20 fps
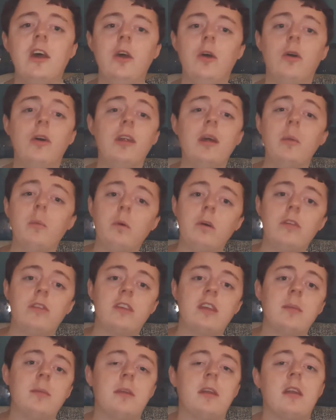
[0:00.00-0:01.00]
or they was
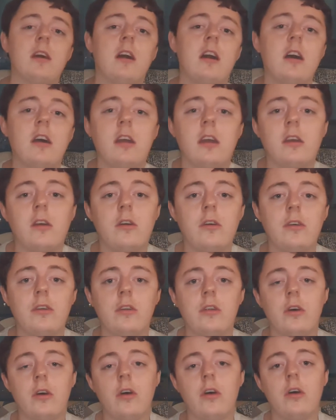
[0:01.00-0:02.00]
keeping an eye on
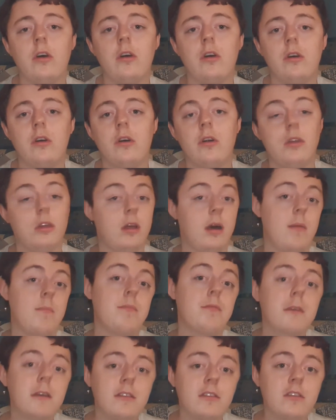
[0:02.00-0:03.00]
her online
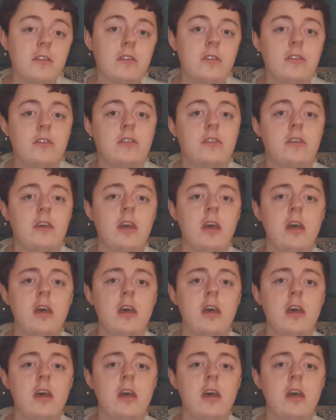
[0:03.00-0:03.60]
presence,